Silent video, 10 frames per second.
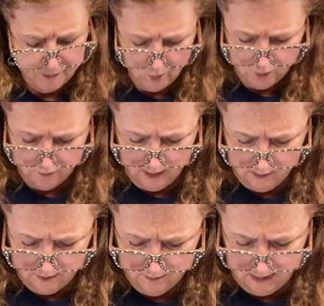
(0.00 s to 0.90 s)
those
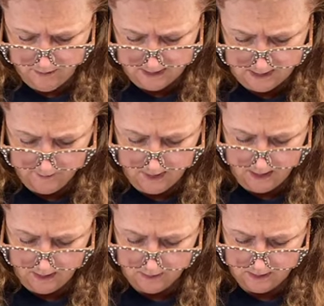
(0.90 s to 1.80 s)
flowers, maybe
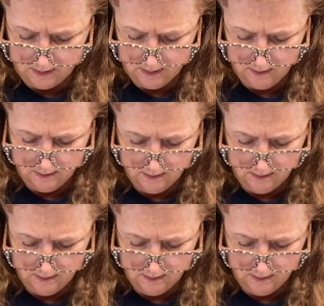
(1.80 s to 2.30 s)
something else.